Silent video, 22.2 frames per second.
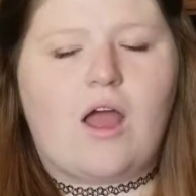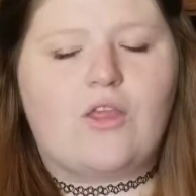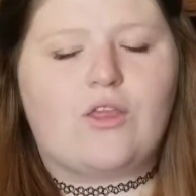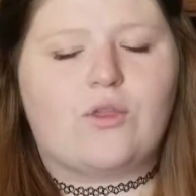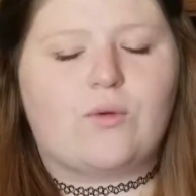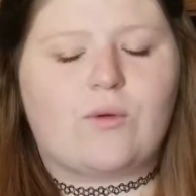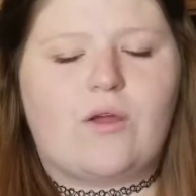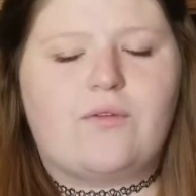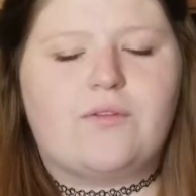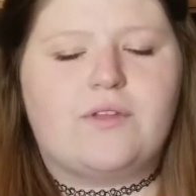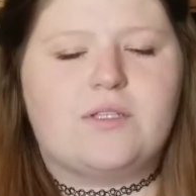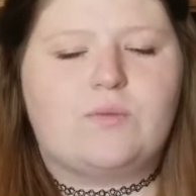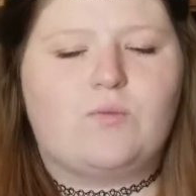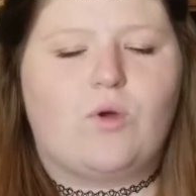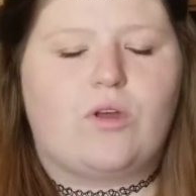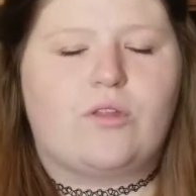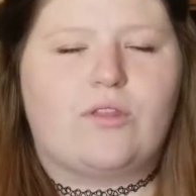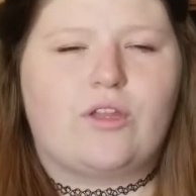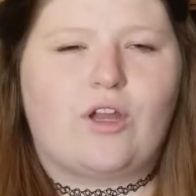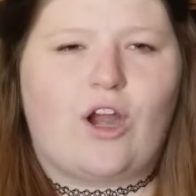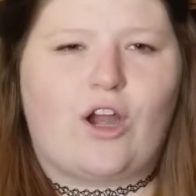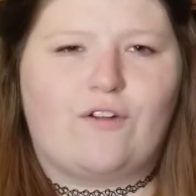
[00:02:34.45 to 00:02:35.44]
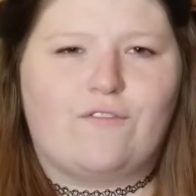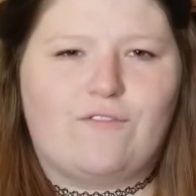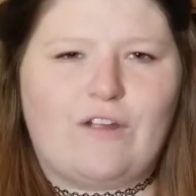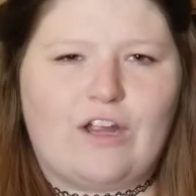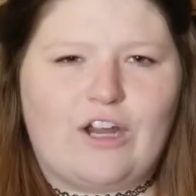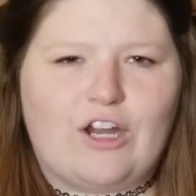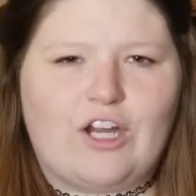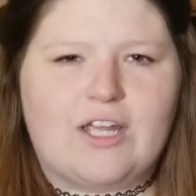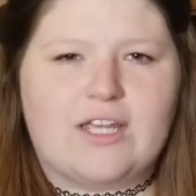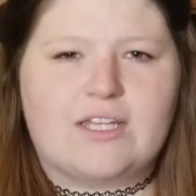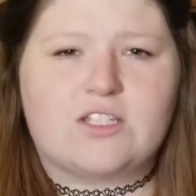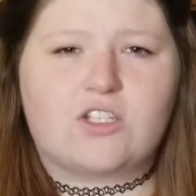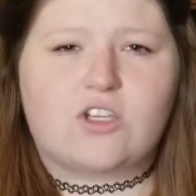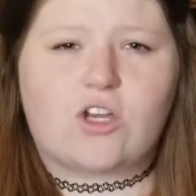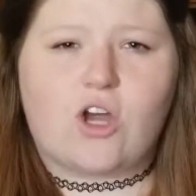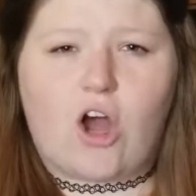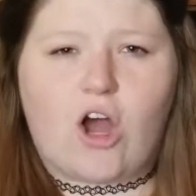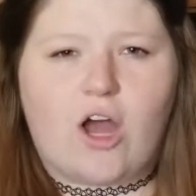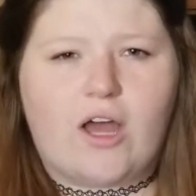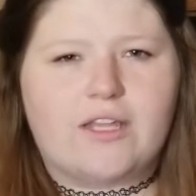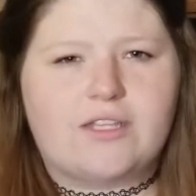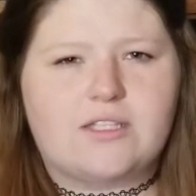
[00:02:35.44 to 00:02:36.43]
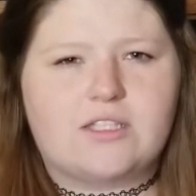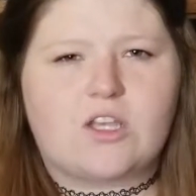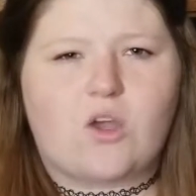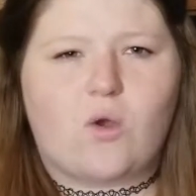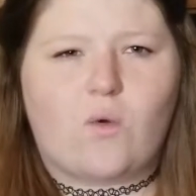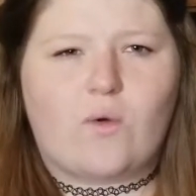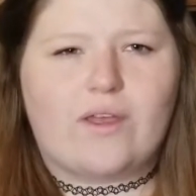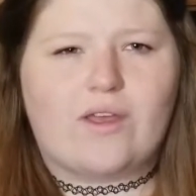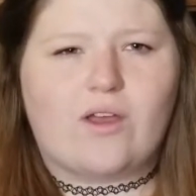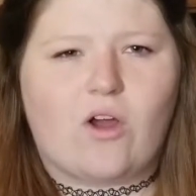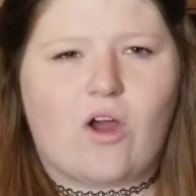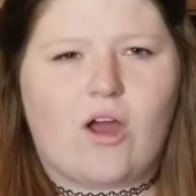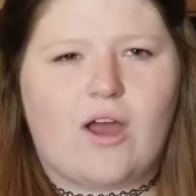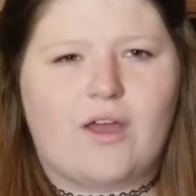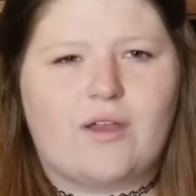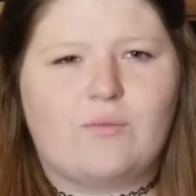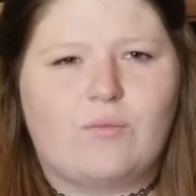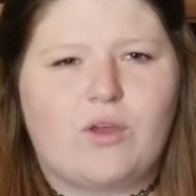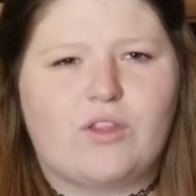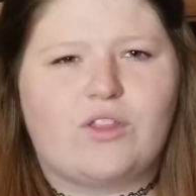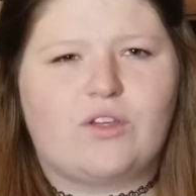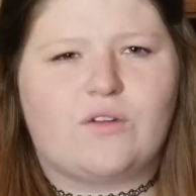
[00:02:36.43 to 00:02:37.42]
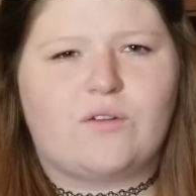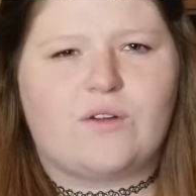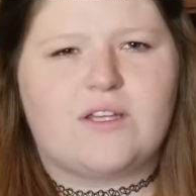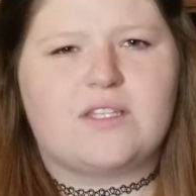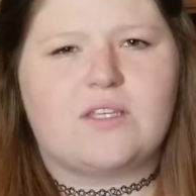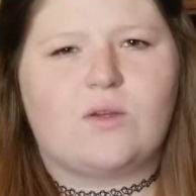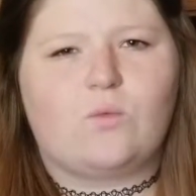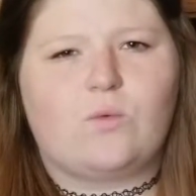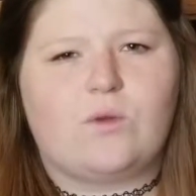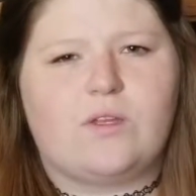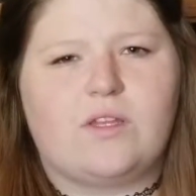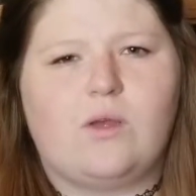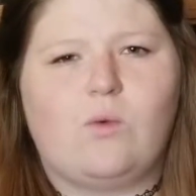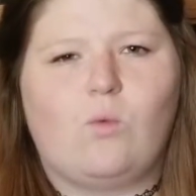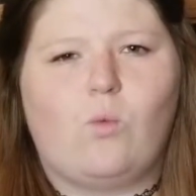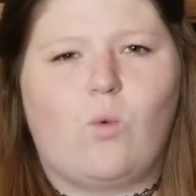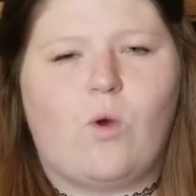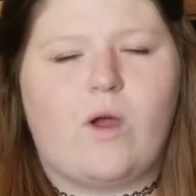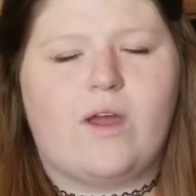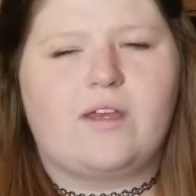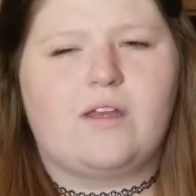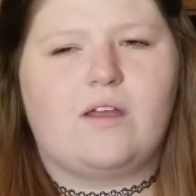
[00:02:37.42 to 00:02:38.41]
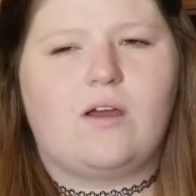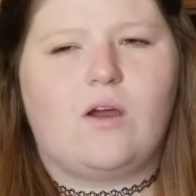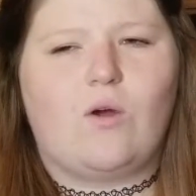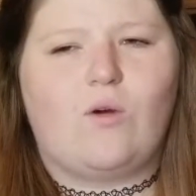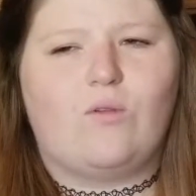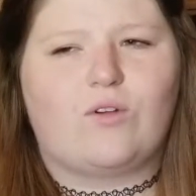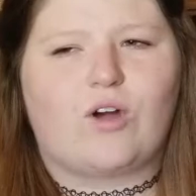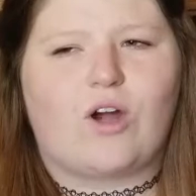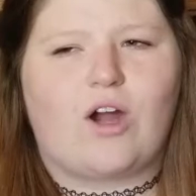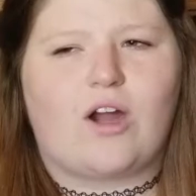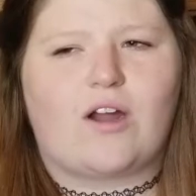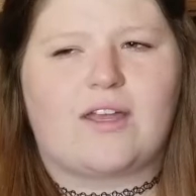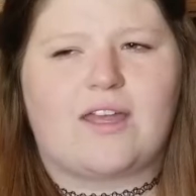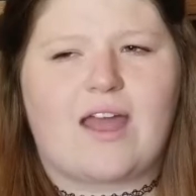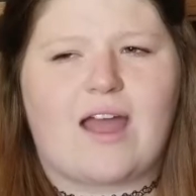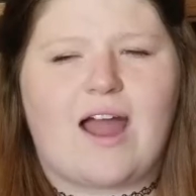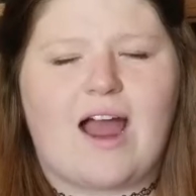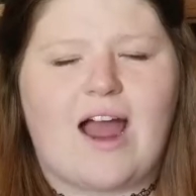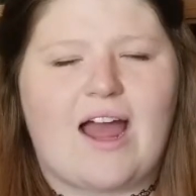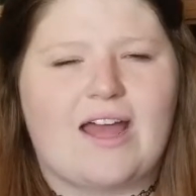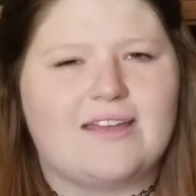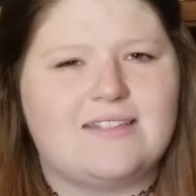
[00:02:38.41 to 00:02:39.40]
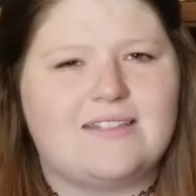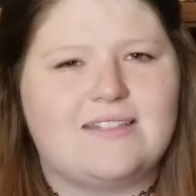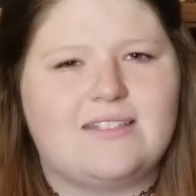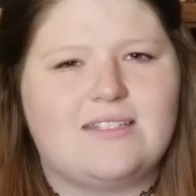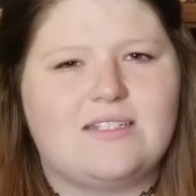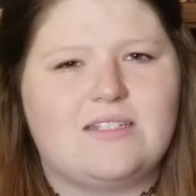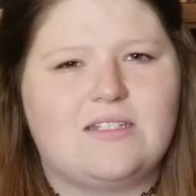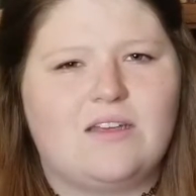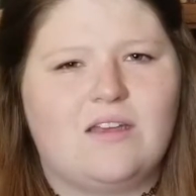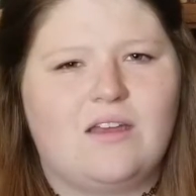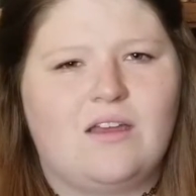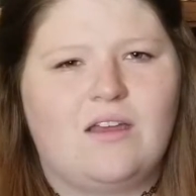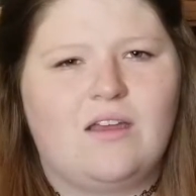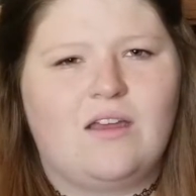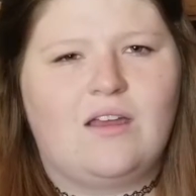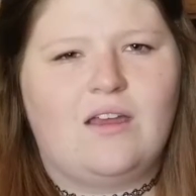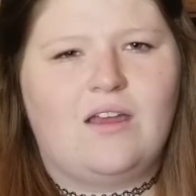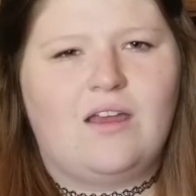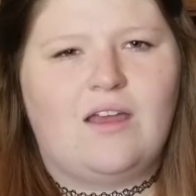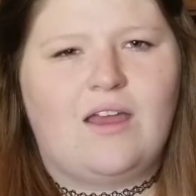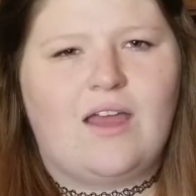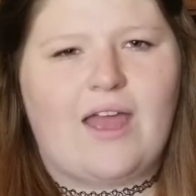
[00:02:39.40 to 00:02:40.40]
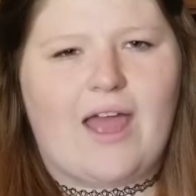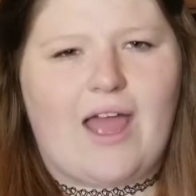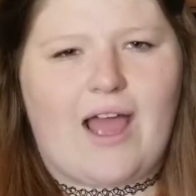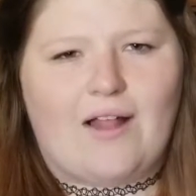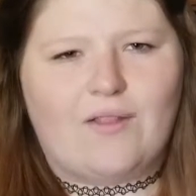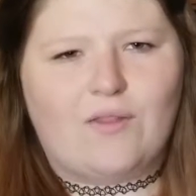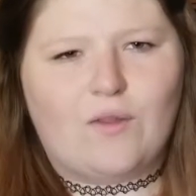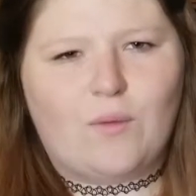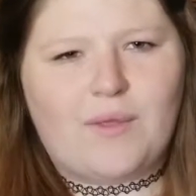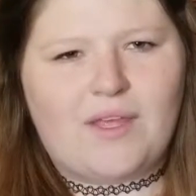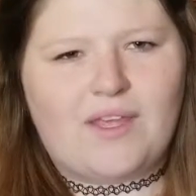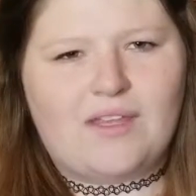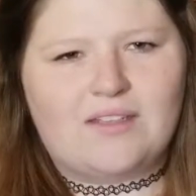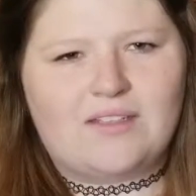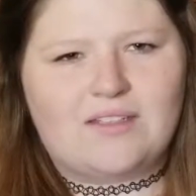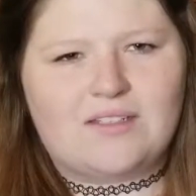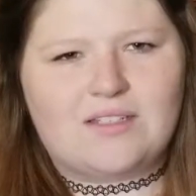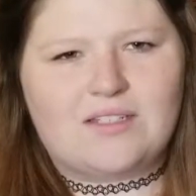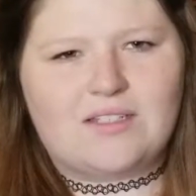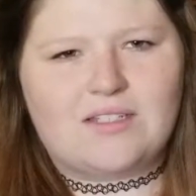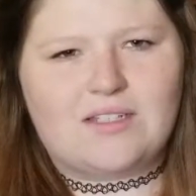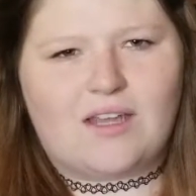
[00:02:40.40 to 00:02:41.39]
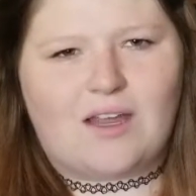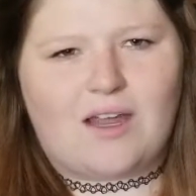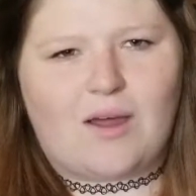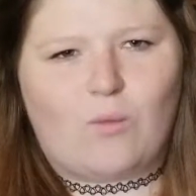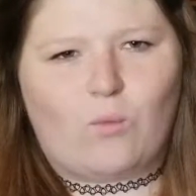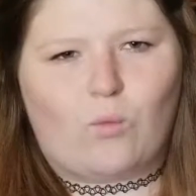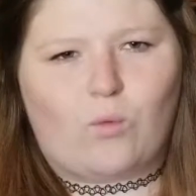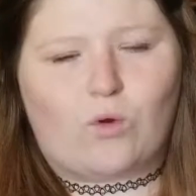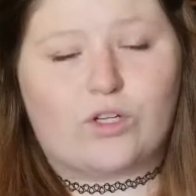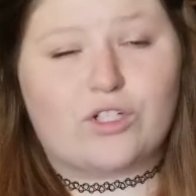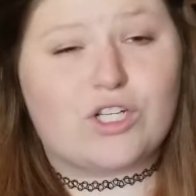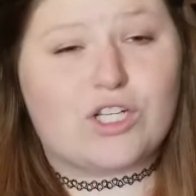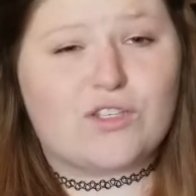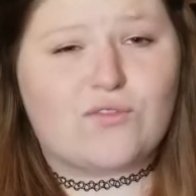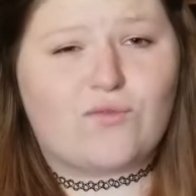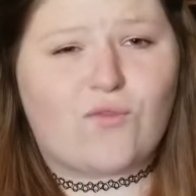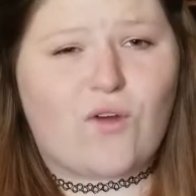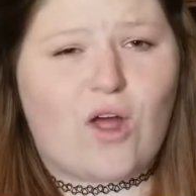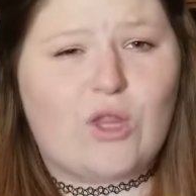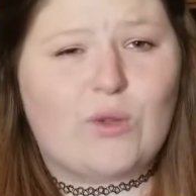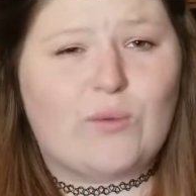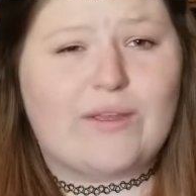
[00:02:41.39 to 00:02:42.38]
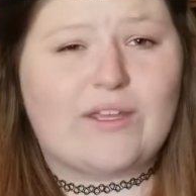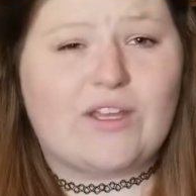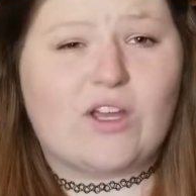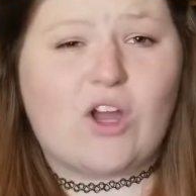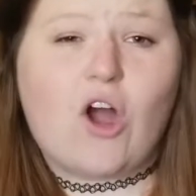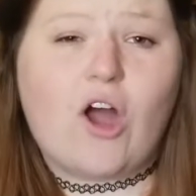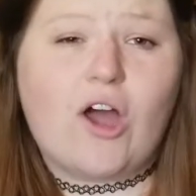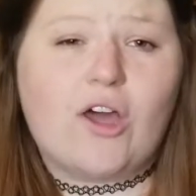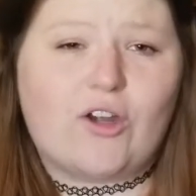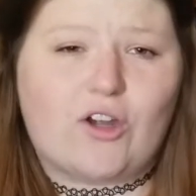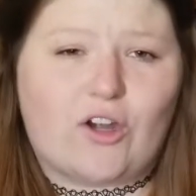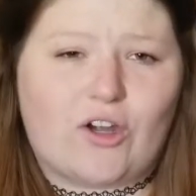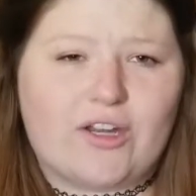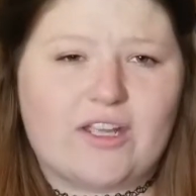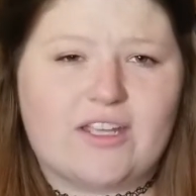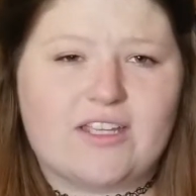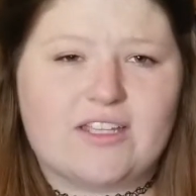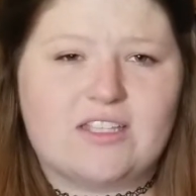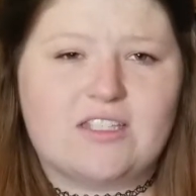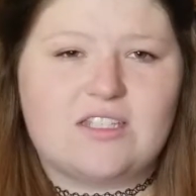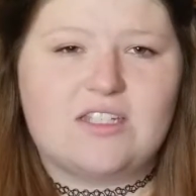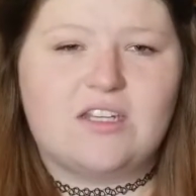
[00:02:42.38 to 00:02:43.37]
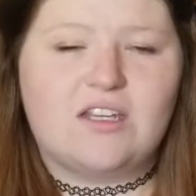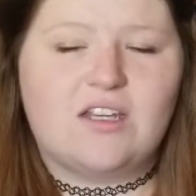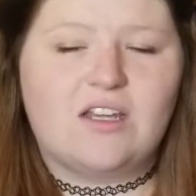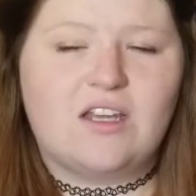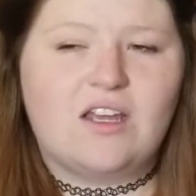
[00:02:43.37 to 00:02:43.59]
Throughout this book, there are various cons going on, but there isn't really one overarching heist element. We're just following con artist.